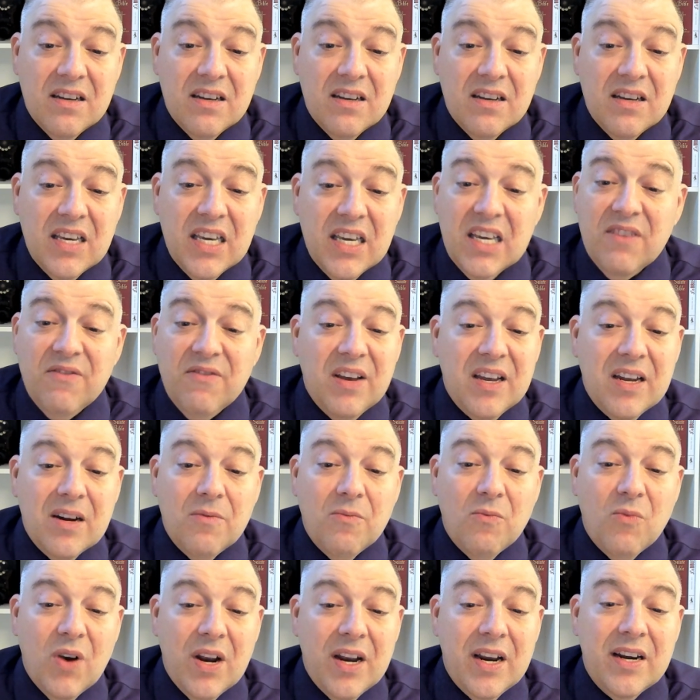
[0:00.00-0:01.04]

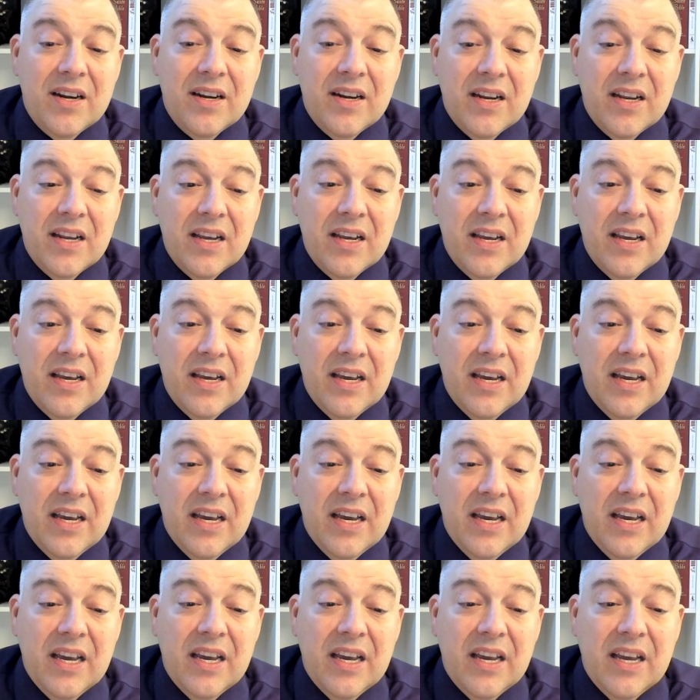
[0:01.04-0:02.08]
even when
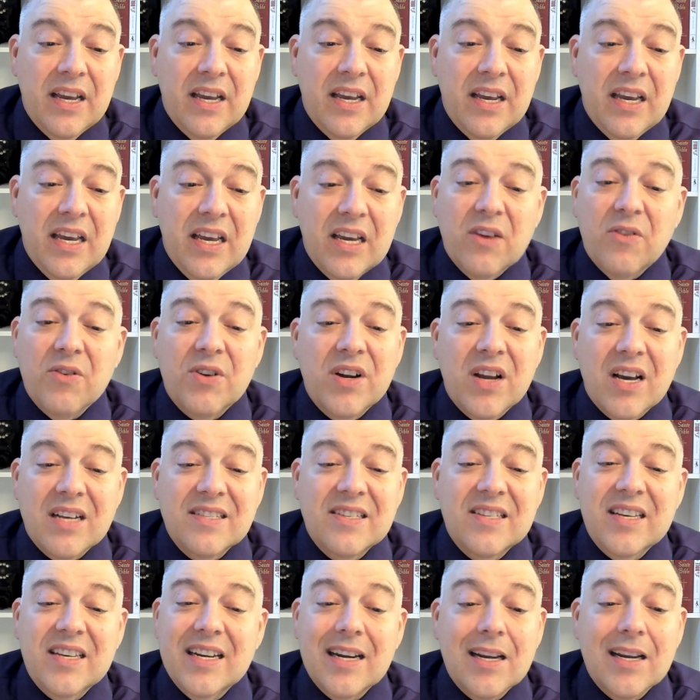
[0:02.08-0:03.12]
he could not
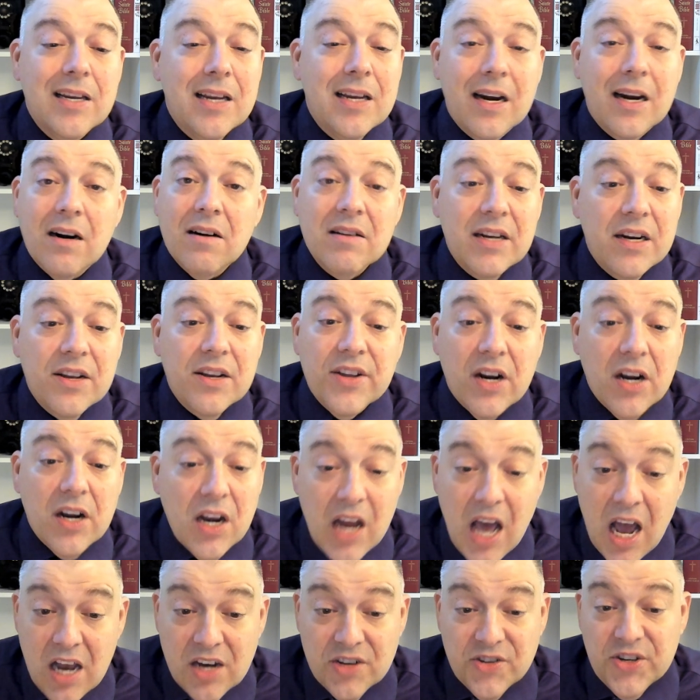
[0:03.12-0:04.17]
see clearly the
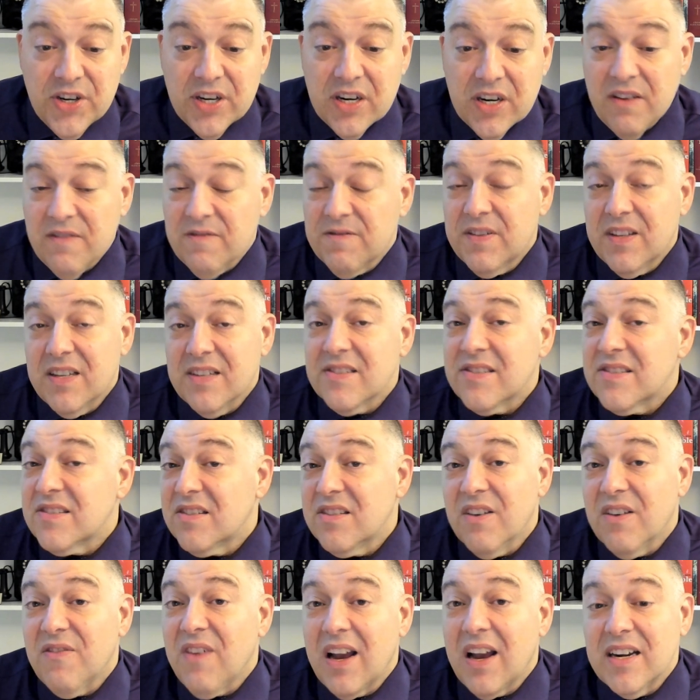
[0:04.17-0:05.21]
logic of this
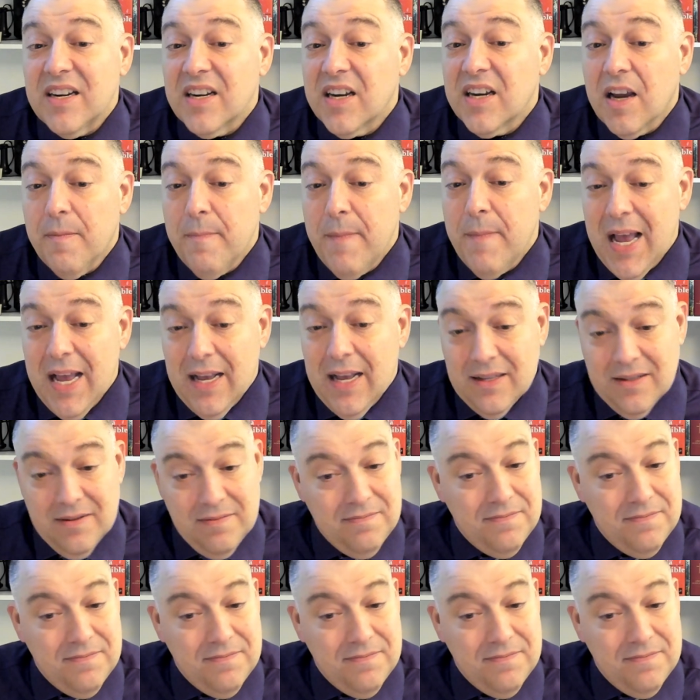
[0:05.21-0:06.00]
divine command.